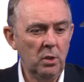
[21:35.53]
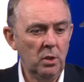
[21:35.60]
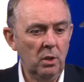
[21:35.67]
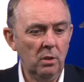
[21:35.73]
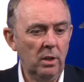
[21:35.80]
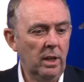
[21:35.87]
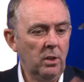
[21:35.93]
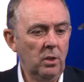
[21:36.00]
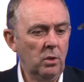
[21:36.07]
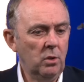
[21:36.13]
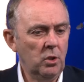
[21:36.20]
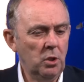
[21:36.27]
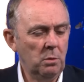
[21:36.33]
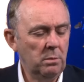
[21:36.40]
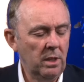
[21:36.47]
on our
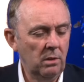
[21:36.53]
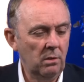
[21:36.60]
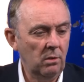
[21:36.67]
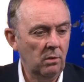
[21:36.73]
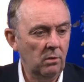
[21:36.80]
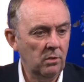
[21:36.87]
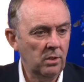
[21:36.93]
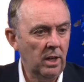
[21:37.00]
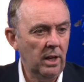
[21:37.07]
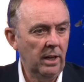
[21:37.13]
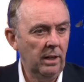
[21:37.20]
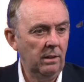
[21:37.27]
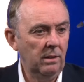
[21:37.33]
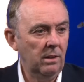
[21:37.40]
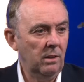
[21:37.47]
YouTube channel
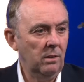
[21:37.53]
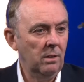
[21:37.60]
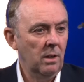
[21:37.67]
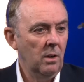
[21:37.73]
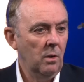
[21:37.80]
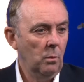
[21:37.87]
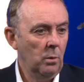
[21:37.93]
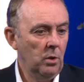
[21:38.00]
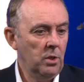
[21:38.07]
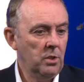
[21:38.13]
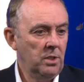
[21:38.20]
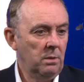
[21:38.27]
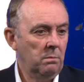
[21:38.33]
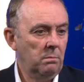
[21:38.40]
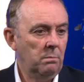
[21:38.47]
saying, you know, when I
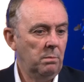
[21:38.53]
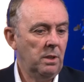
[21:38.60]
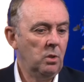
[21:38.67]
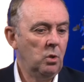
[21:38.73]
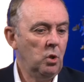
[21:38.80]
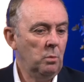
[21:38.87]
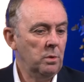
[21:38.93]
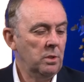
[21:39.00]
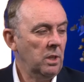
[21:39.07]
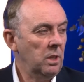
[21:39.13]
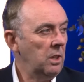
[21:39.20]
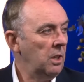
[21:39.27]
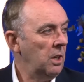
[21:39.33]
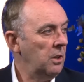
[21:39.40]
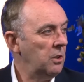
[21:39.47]
said Bitcoin was going
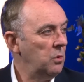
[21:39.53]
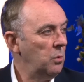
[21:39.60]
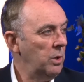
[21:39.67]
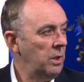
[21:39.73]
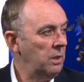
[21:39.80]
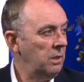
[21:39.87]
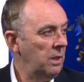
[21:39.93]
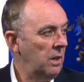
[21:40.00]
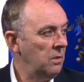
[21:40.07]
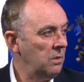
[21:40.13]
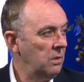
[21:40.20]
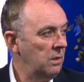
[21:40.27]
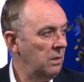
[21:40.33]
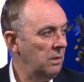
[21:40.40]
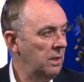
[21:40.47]
to go to
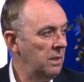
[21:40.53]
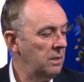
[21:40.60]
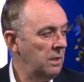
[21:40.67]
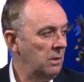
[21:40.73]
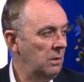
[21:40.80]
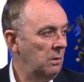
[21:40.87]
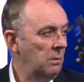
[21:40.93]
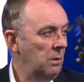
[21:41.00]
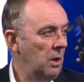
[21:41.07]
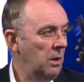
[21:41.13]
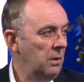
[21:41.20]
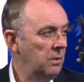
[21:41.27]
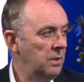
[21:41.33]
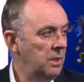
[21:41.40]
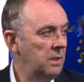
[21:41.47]
20,000, and they said it would go
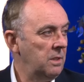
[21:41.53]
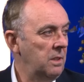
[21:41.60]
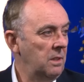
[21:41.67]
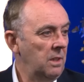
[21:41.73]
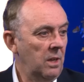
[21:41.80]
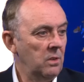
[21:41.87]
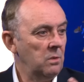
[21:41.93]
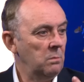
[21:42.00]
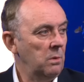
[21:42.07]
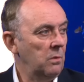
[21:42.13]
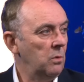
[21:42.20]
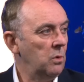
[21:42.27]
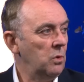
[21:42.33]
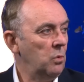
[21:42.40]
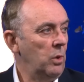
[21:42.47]
to 60,000
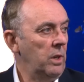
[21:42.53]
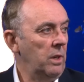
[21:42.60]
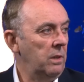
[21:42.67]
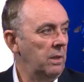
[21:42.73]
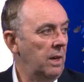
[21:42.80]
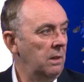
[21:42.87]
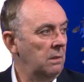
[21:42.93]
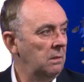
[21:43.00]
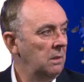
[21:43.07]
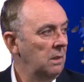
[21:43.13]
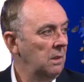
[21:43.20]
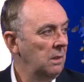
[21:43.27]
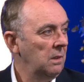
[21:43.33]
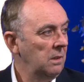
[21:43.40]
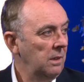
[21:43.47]
before 20, Dale.
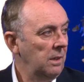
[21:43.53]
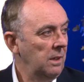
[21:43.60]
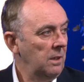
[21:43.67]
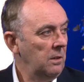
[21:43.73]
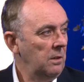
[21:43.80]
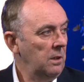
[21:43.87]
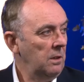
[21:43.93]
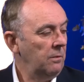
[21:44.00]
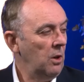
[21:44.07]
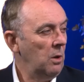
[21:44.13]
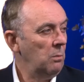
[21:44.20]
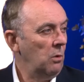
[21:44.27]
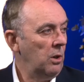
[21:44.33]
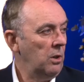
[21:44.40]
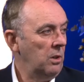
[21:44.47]
And if
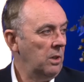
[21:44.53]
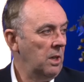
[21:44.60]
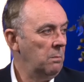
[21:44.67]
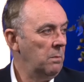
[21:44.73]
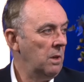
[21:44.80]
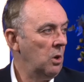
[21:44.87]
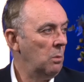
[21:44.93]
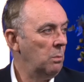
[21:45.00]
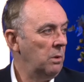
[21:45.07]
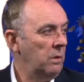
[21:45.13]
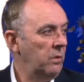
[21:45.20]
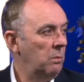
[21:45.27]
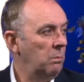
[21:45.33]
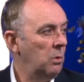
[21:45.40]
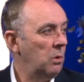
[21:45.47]
I'm right, you give me a copy of
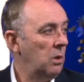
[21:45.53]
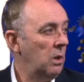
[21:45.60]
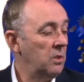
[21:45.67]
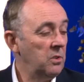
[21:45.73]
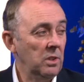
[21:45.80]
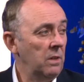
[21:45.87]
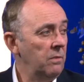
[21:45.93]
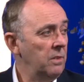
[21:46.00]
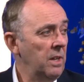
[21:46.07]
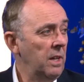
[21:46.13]
your book. I still haven't had